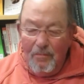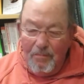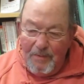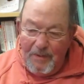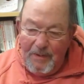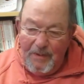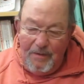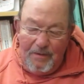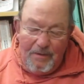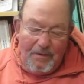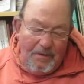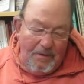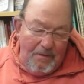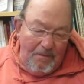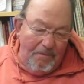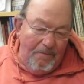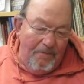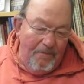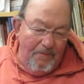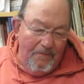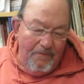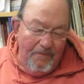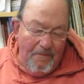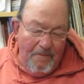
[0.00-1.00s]
get the
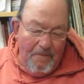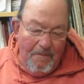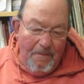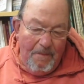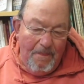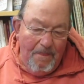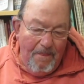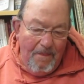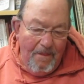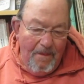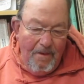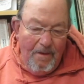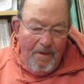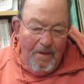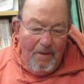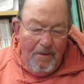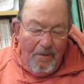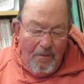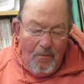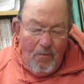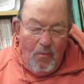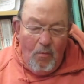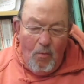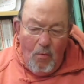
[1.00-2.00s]

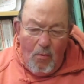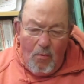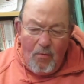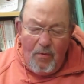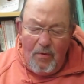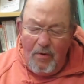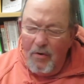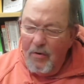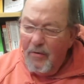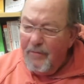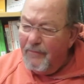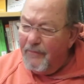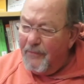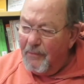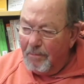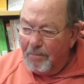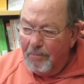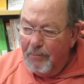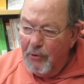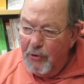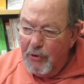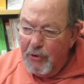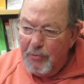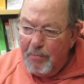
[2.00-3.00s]
ward off the
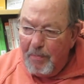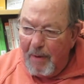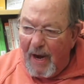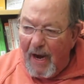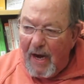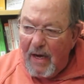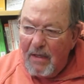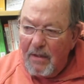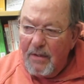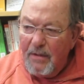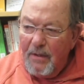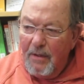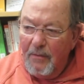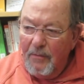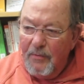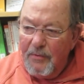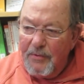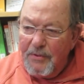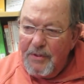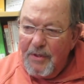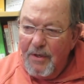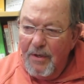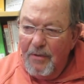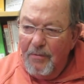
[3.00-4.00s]
pushback that
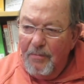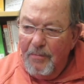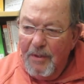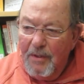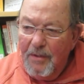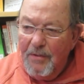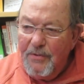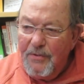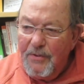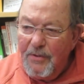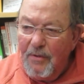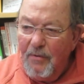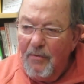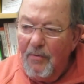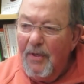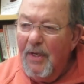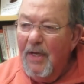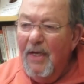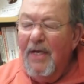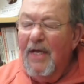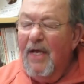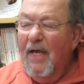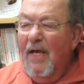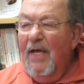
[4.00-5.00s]
was coming. So,
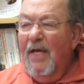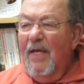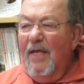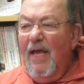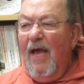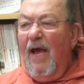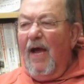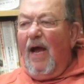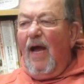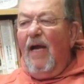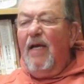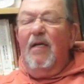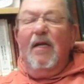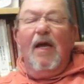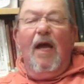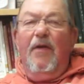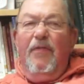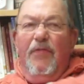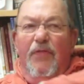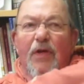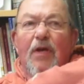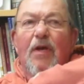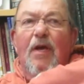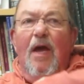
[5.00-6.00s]
yeah, I
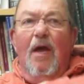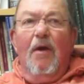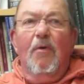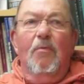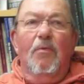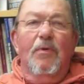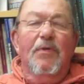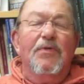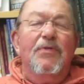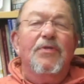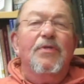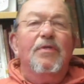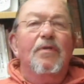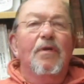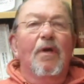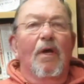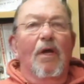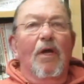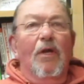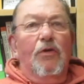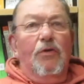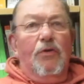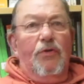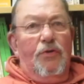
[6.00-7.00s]
think
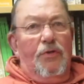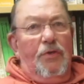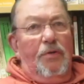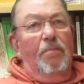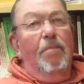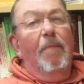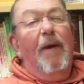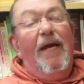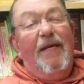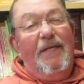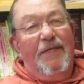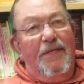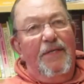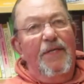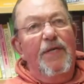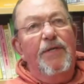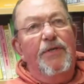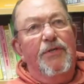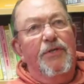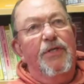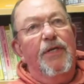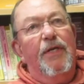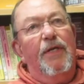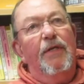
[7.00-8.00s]
my
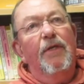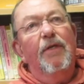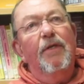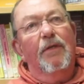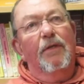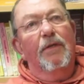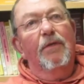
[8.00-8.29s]
teaching